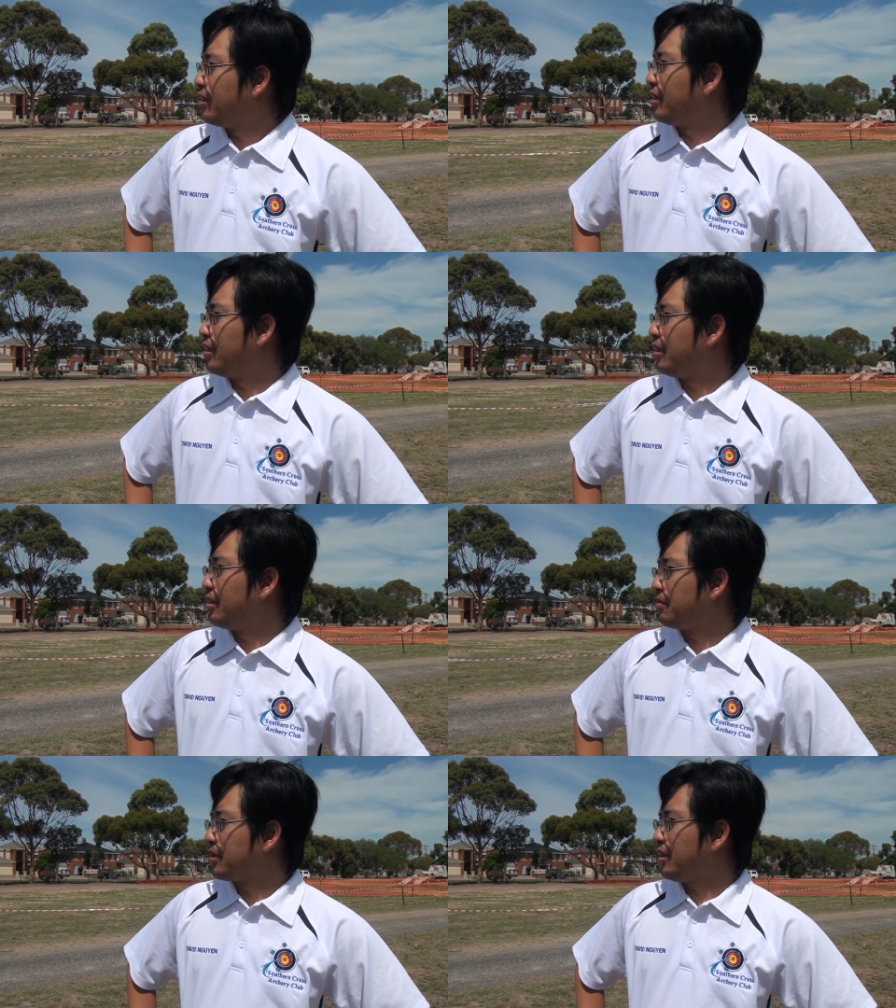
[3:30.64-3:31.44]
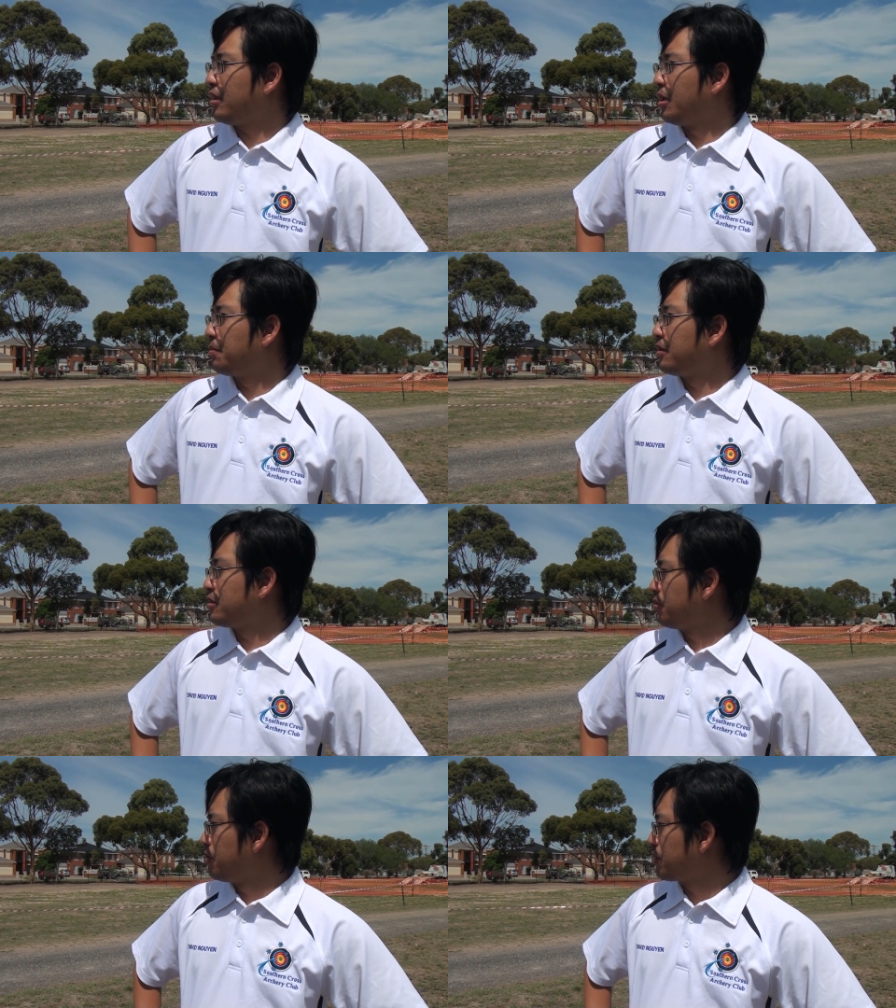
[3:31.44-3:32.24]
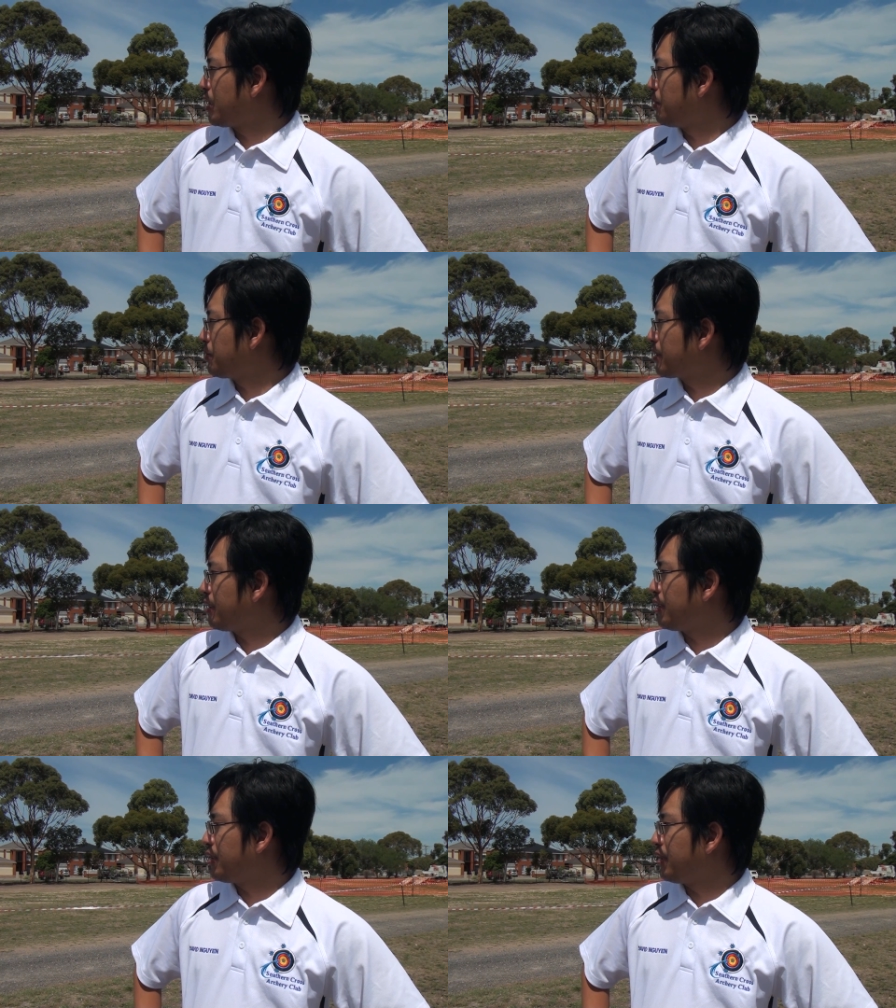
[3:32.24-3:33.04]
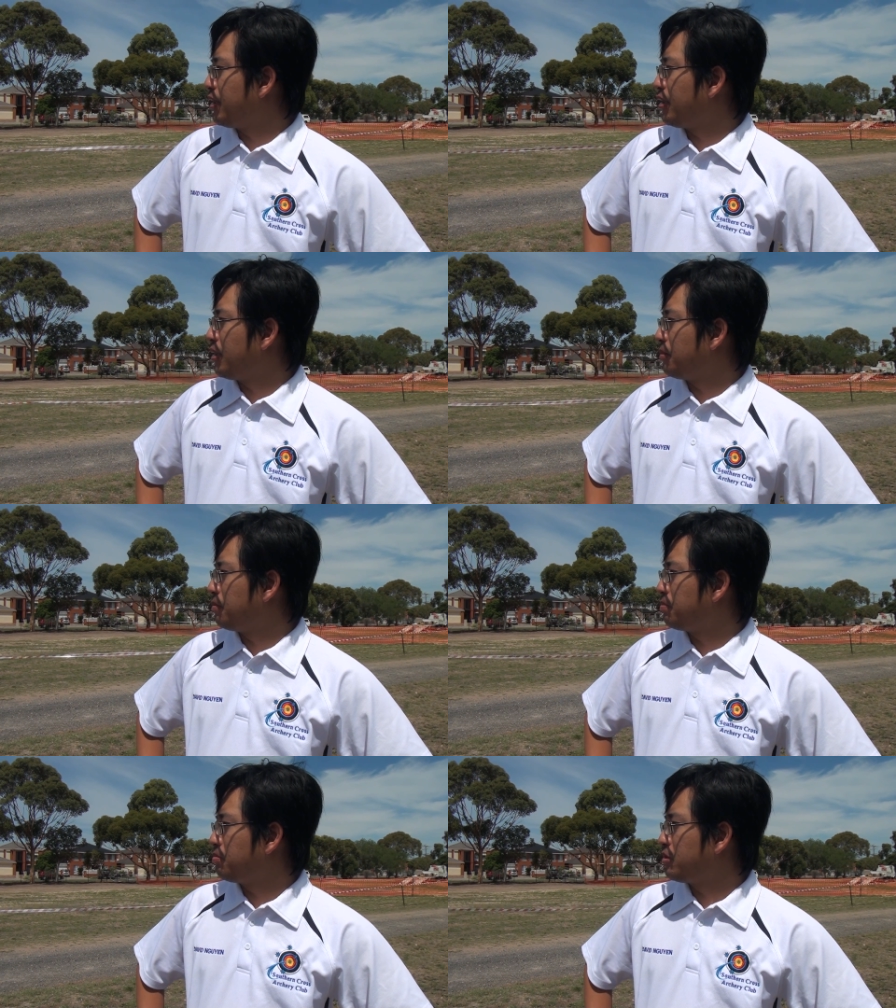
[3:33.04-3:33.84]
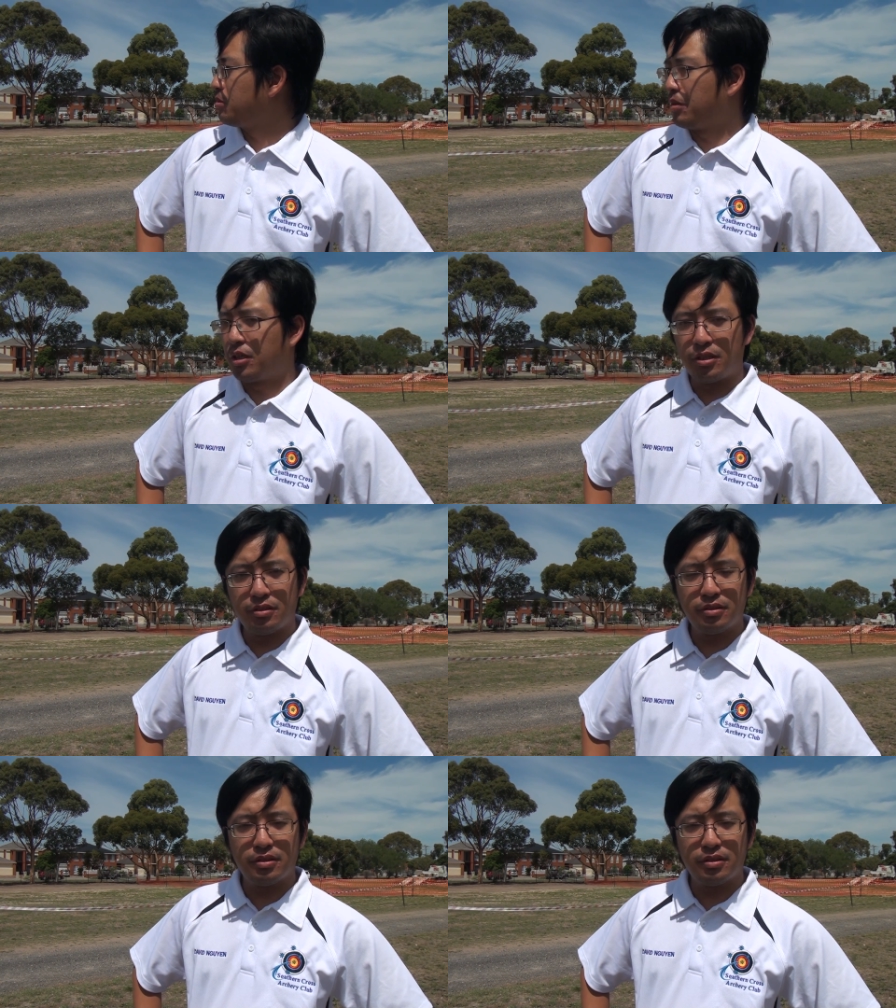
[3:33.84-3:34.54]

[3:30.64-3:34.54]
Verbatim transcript: um, yeah, hope this will come up again uh, tomorrow.